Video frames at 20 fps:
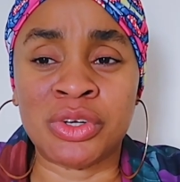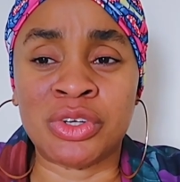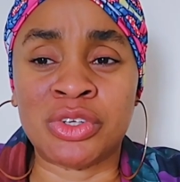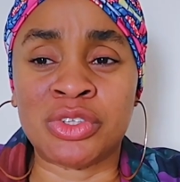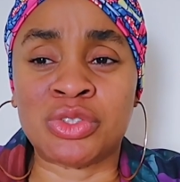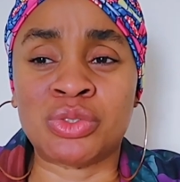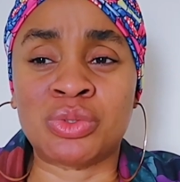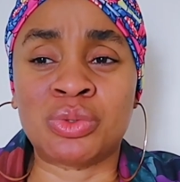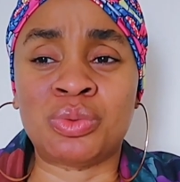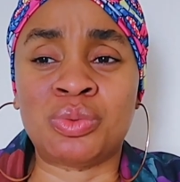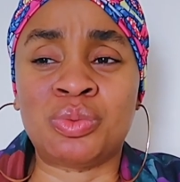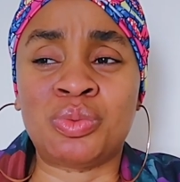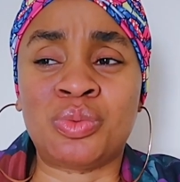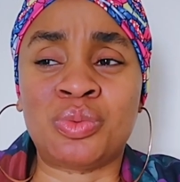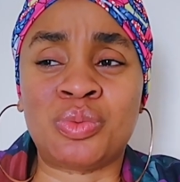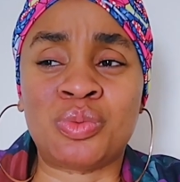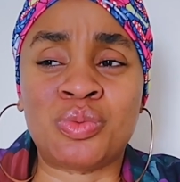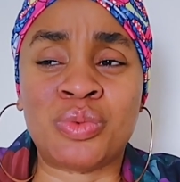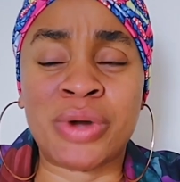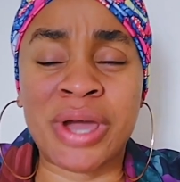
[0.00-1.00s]
So
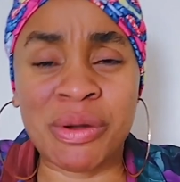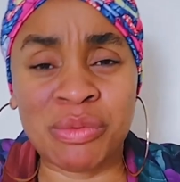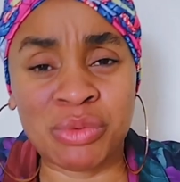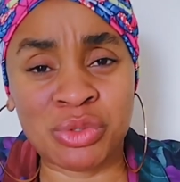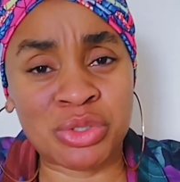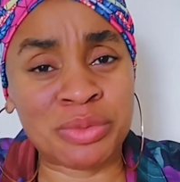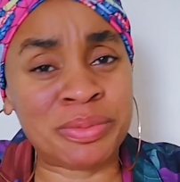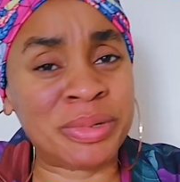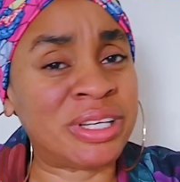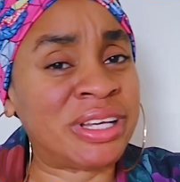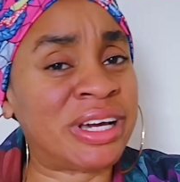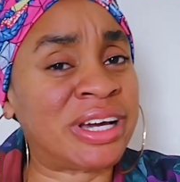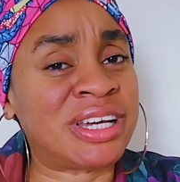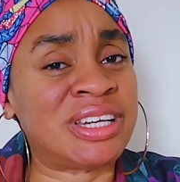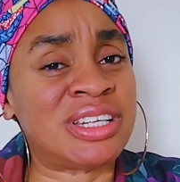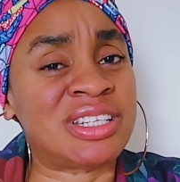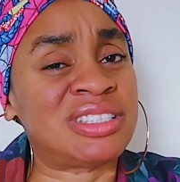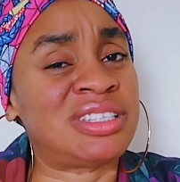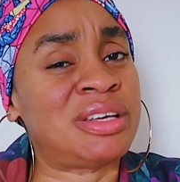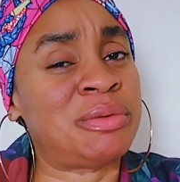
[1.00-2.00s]
why would you make that kind
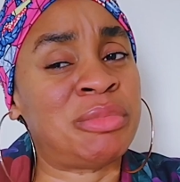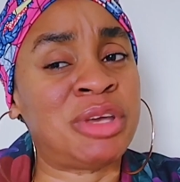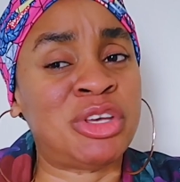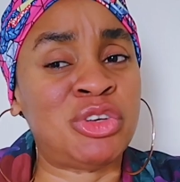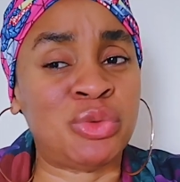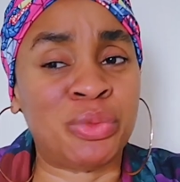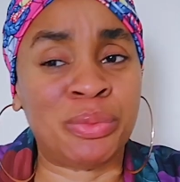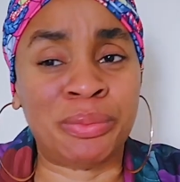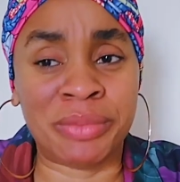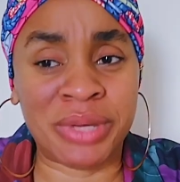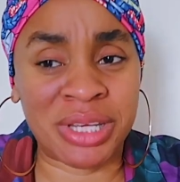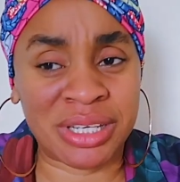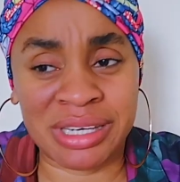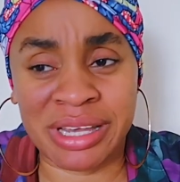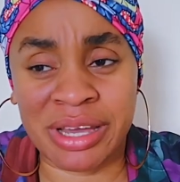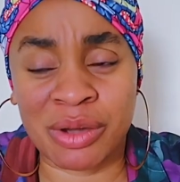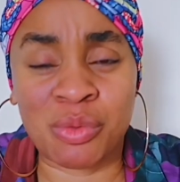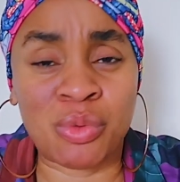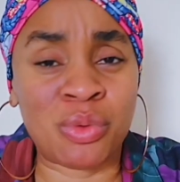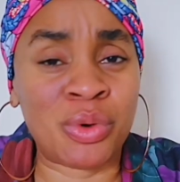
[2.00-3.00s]
of statement you made?
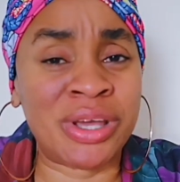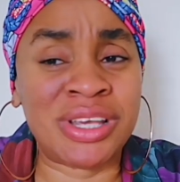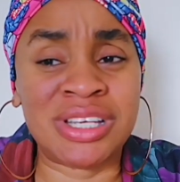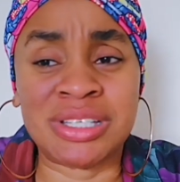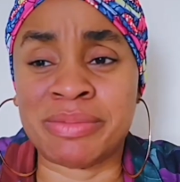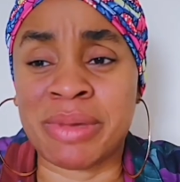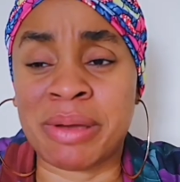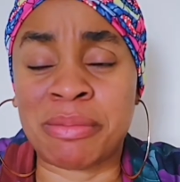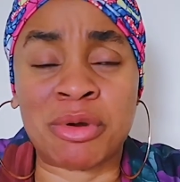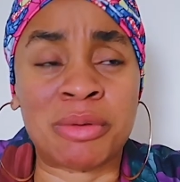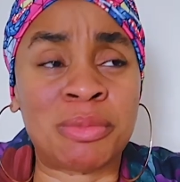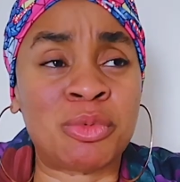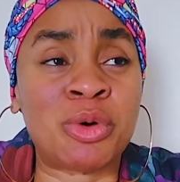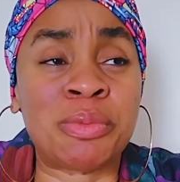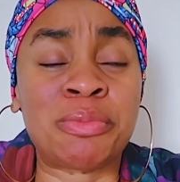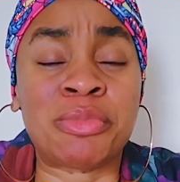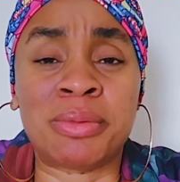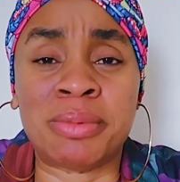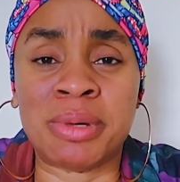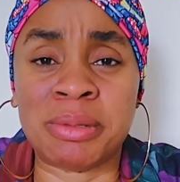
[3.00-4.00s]
Like, where is my problem? What
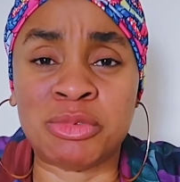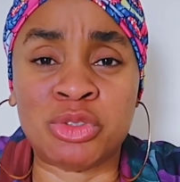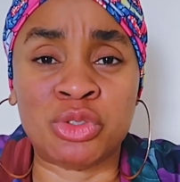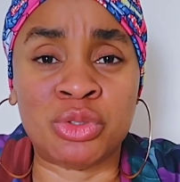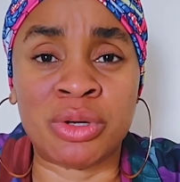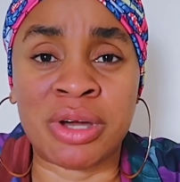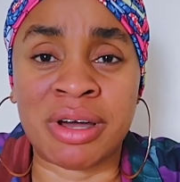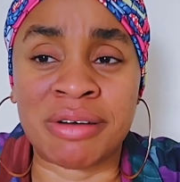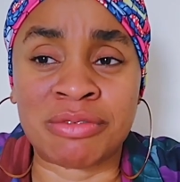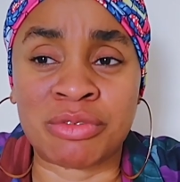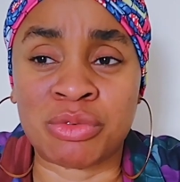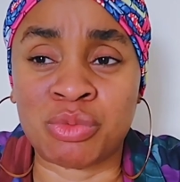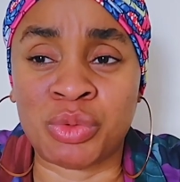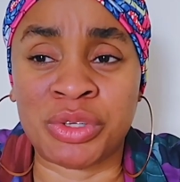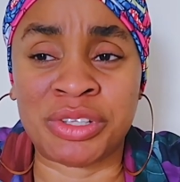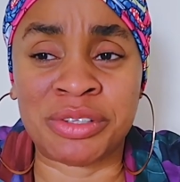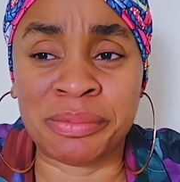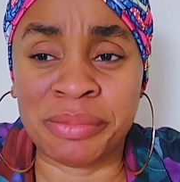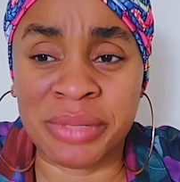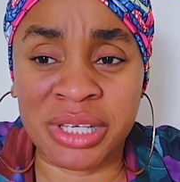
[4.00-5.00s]
problem do you have
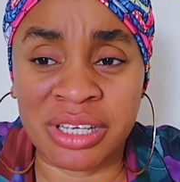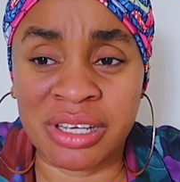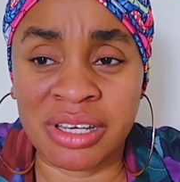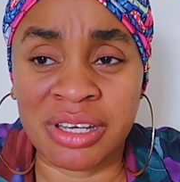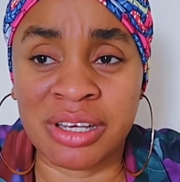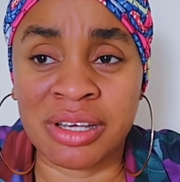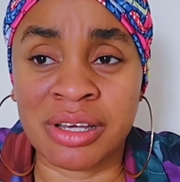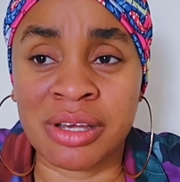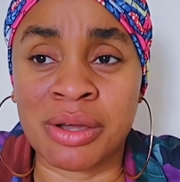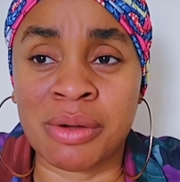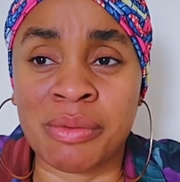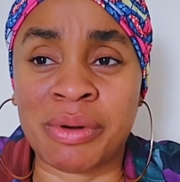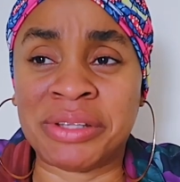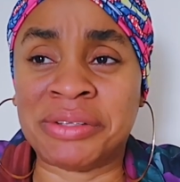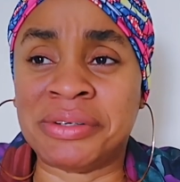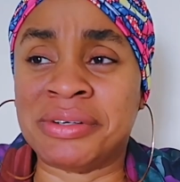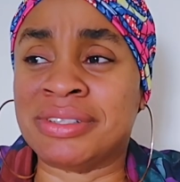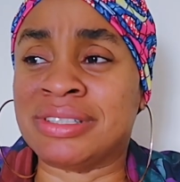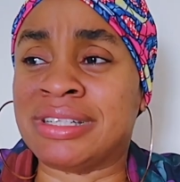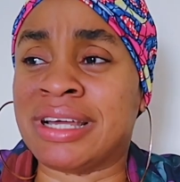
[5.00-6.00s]
with me? But
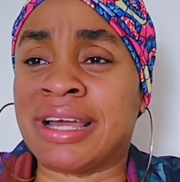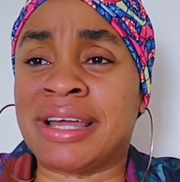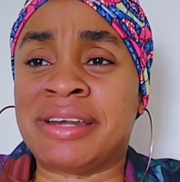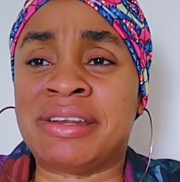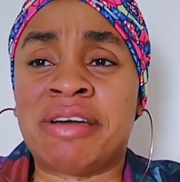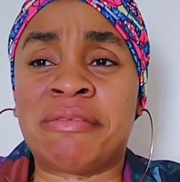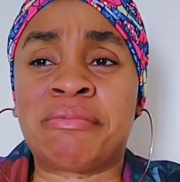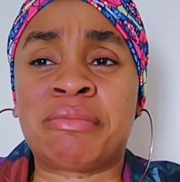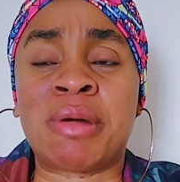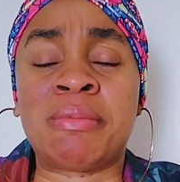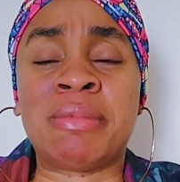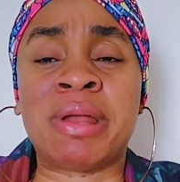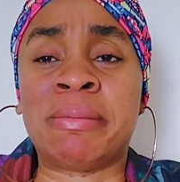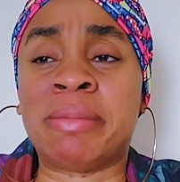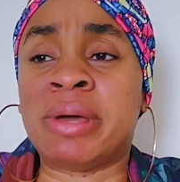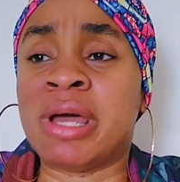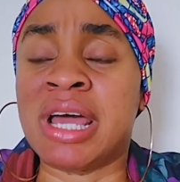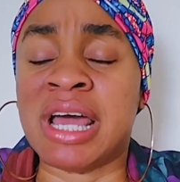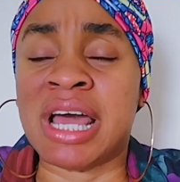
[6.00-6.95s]
then I was like, I don't have a problem.